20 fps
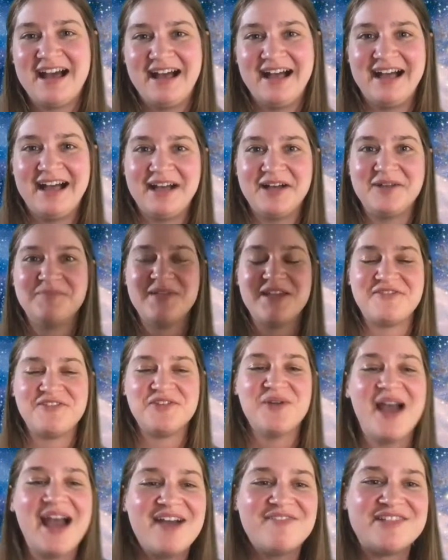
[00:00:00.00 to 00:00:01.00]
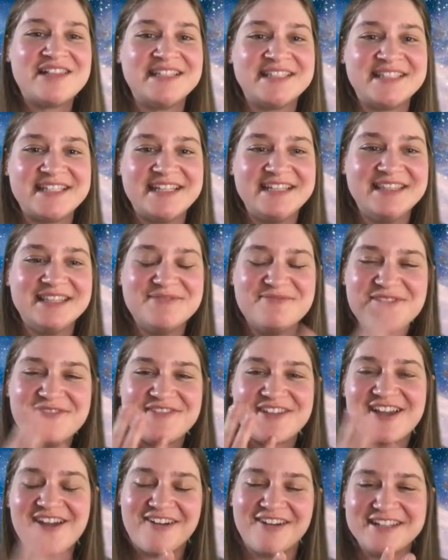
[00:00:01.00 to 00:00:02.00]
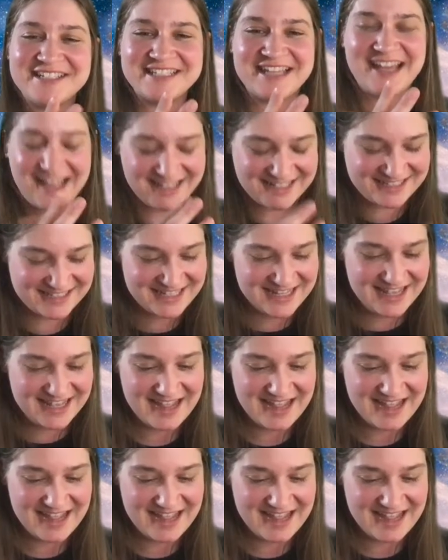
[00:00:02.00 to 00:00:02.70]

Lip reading: If you haven't seen the movie Contact,